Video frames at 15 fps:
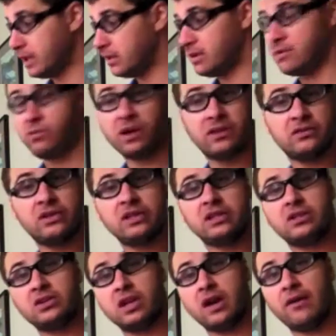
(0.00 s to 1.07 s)
And one thing
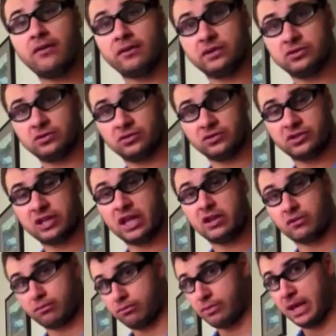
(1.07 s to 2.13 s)
that you have to
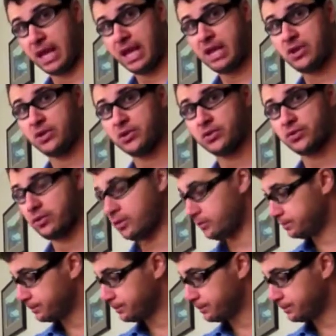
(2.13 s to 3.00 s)
understand on pain control,